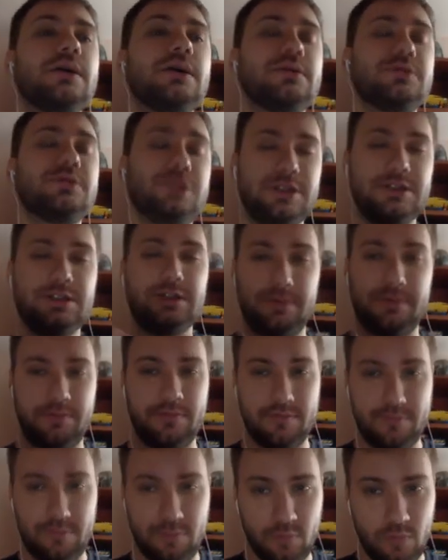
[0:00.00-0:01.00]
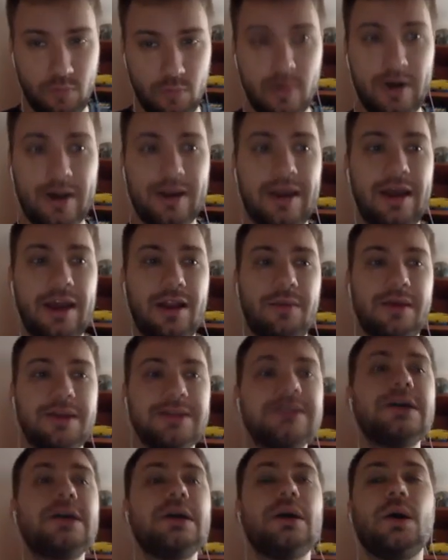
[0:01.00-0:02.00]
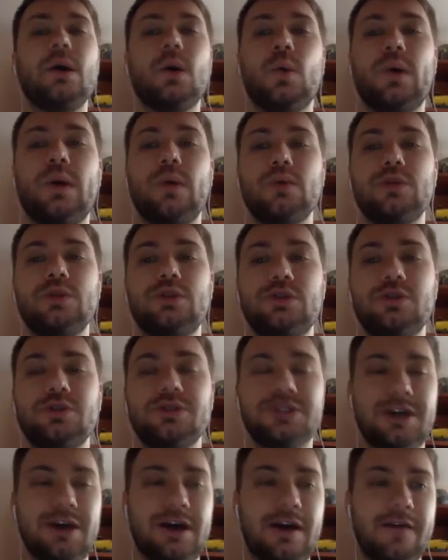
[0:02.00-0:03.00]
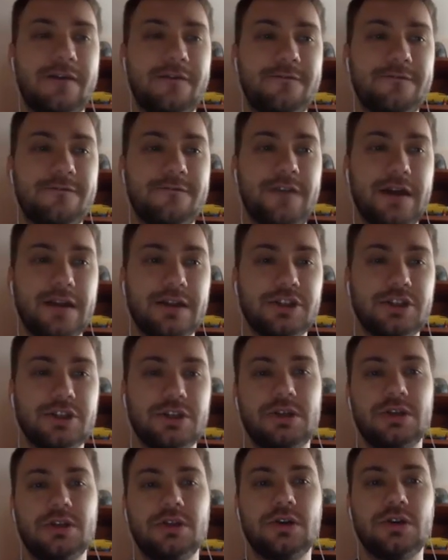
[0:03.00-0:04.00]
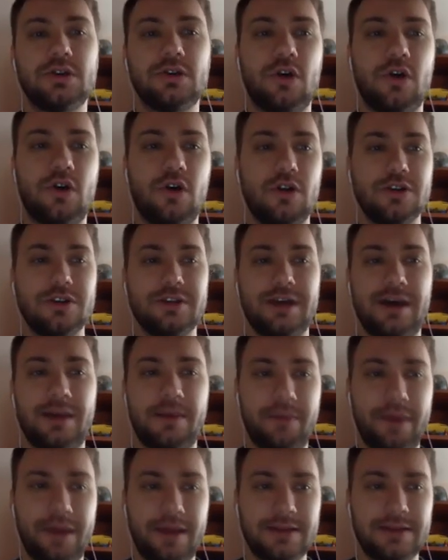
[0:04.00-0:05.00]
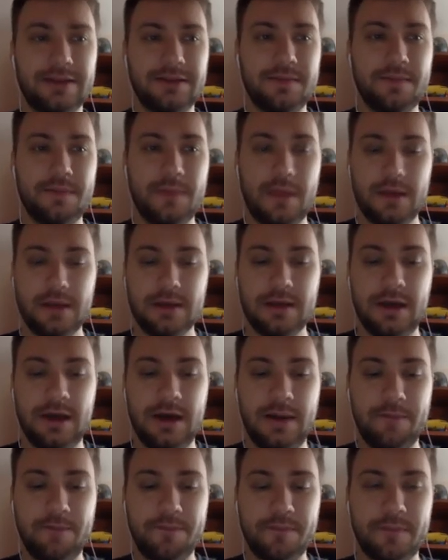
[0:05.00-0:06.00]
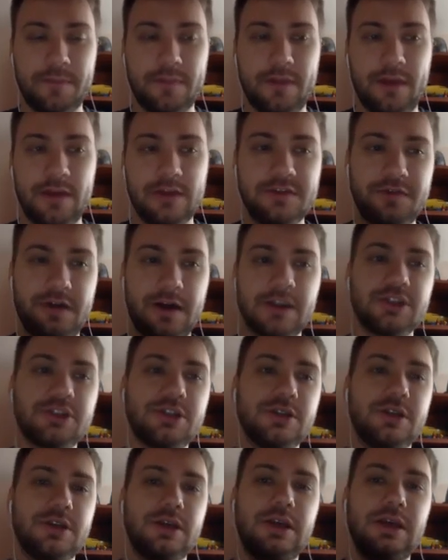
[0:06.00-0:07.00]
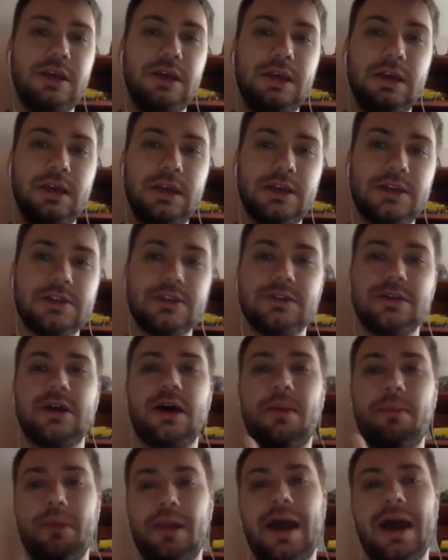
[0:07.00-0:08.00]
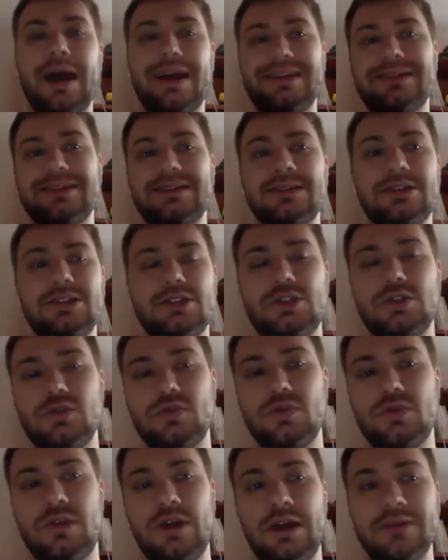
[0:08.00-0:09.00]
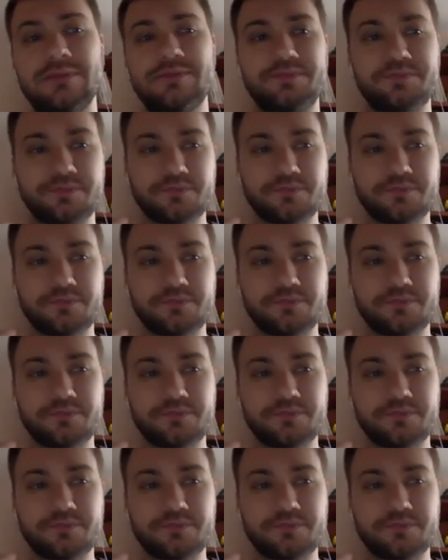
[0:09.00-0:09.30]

just one element, we would use a function called append. This function is applied to the